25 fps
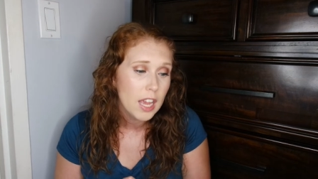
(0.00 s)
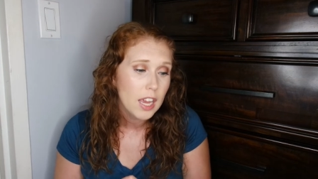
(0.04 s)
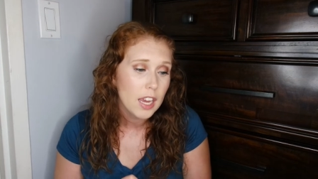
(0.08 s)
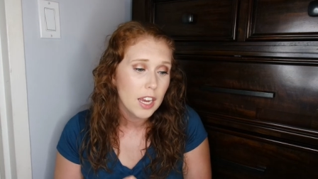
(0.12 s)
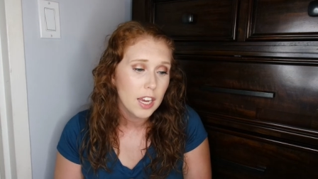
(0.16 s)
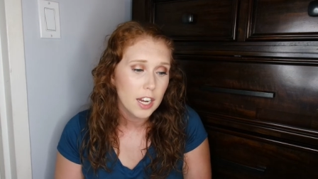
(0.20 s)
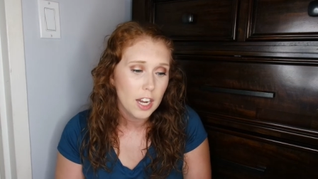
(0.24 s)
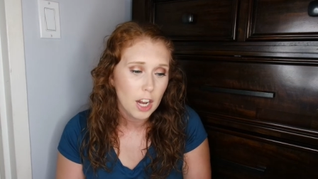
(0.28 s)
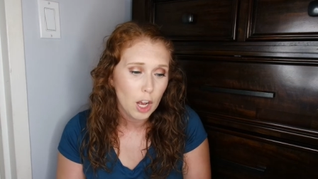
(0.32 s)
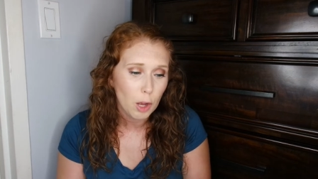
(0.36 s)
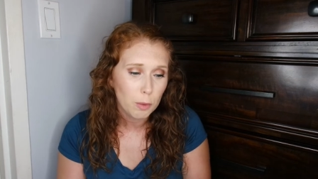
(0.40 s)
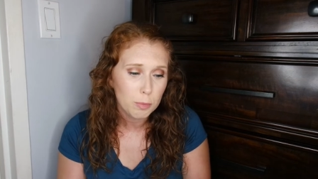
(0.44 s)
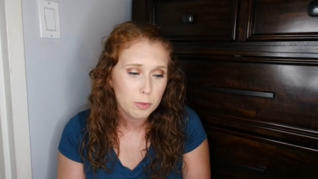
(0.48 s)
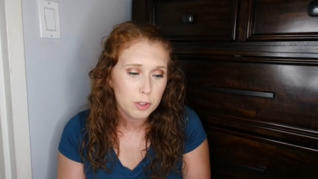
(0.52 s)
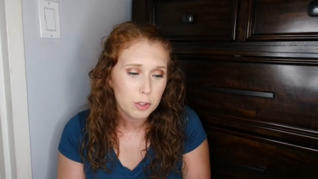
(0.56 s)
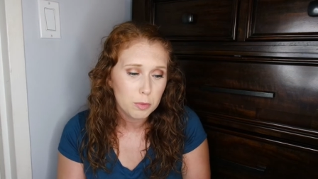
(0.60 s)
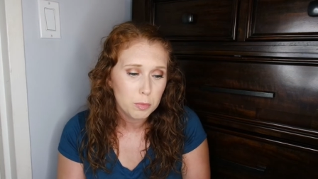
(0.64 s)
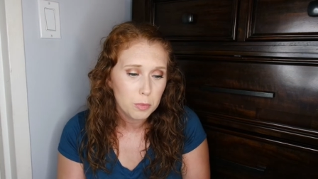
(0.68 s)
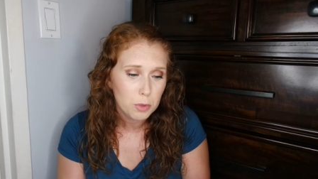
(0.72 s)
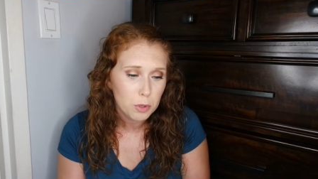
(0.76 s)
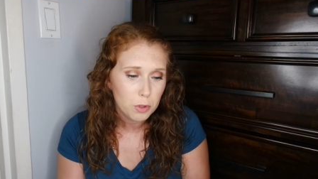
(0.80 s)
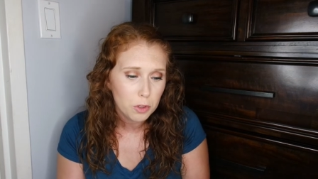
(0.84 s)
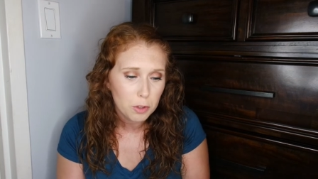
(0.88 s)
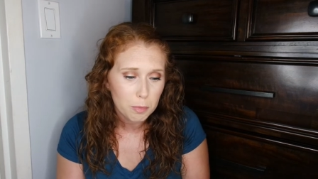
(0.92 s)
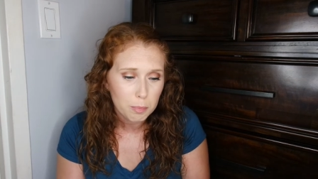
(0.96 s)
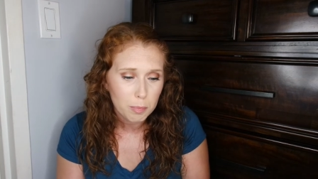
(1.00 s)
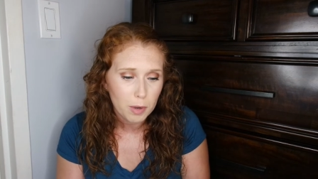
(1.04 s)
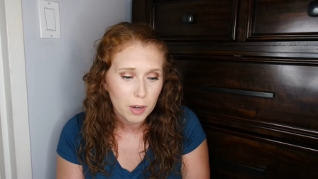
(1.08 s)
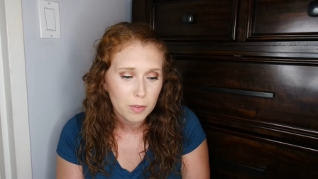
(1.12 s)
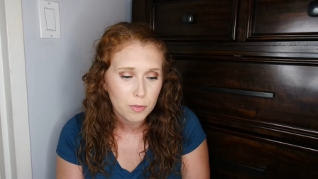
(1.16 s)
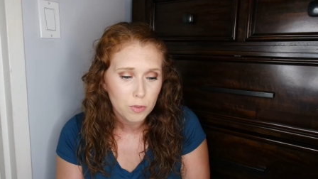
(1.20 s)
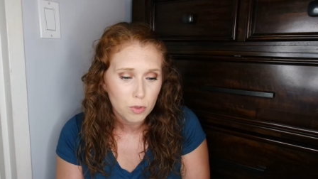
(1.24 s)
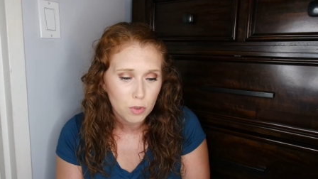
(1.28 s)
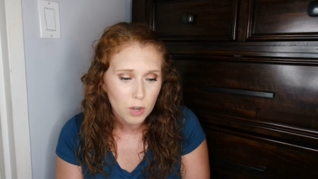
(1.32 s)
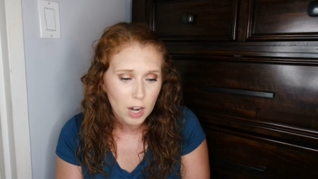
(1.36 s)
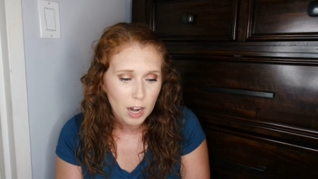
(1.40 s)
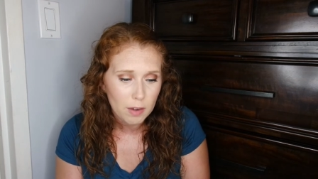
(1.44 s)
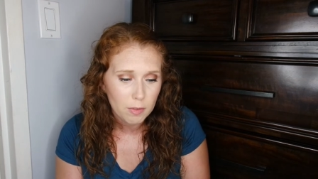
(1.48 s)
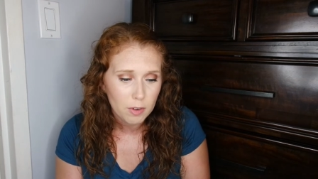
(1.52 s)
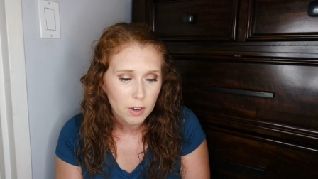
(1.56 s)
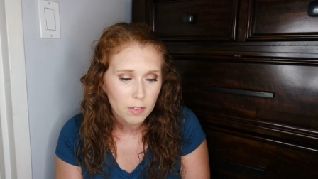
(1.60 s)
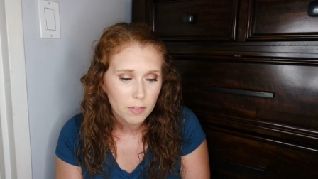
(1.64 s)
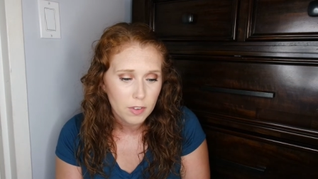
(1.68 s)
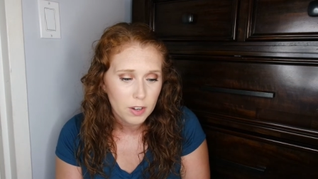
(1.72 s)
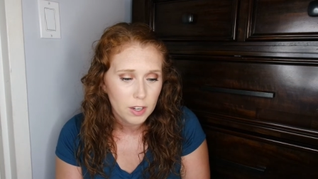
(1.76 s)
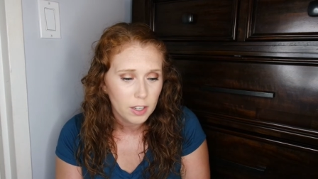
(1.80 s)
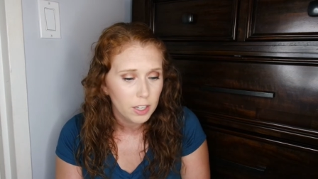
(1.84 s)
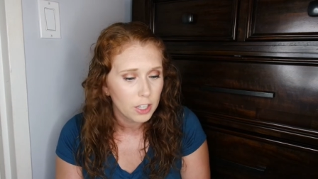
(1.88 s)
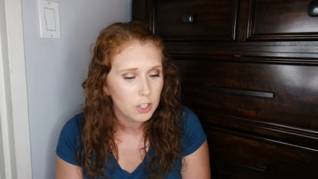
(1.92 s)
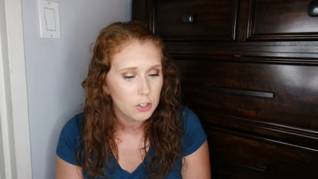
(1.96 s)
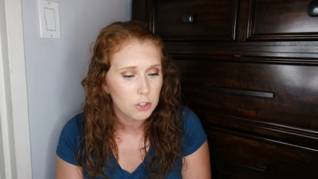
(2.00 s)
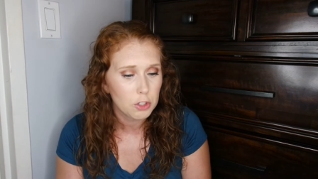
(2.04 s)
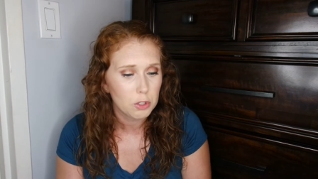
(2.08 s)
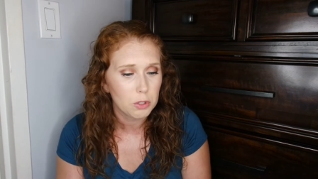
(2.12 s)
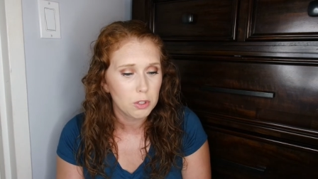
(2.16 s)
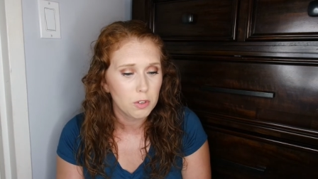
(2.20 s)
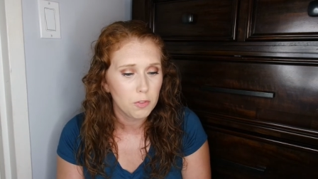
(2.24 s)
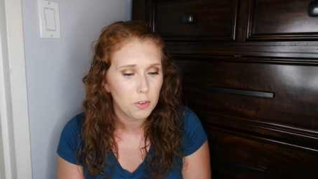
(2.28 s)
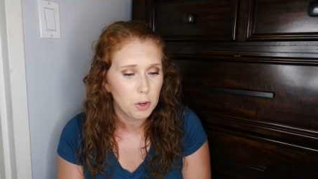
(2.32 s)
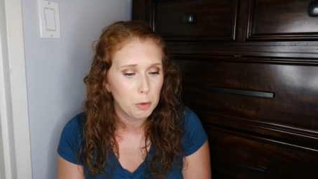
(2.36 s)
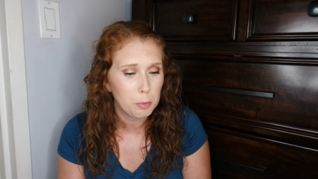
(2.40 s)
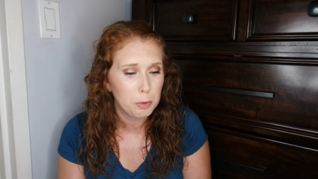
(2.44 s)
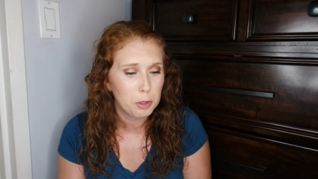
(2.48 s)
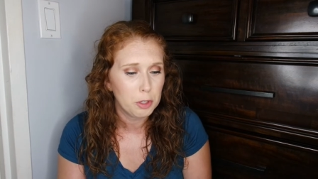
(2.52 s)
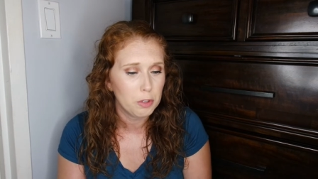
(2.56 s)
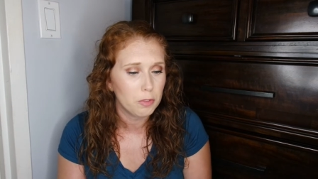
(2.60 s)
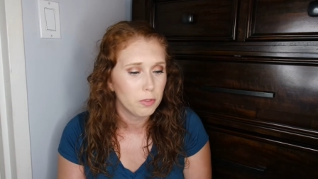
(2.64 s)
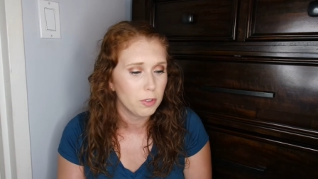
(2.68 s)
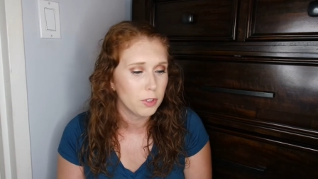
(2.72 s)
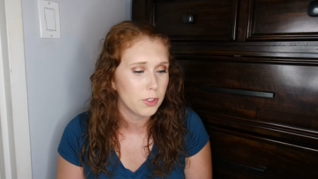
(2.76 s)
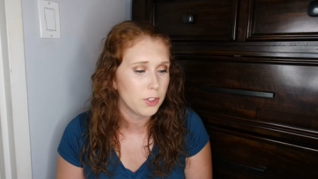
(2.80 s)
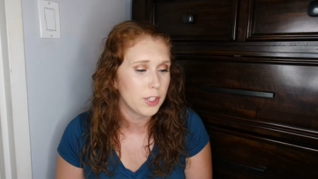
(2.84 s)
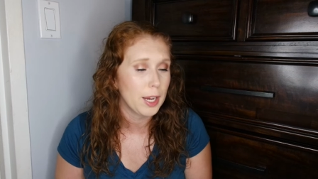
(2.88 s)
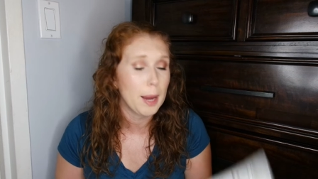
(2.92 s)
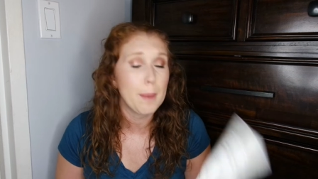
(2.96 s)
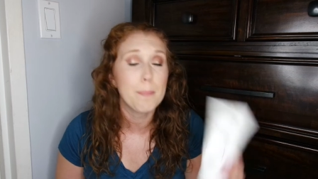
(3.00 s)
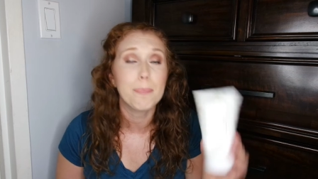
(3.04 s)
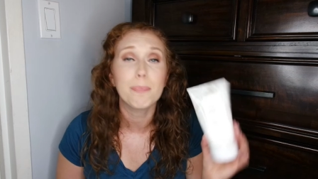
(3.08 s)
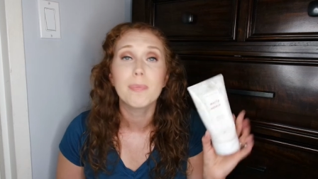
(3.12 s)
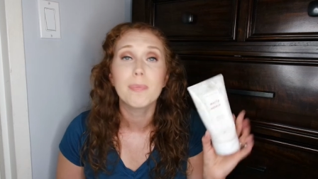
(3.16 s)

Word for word: It helps smooth and buff dry, rough areas to reveal beautiful skin.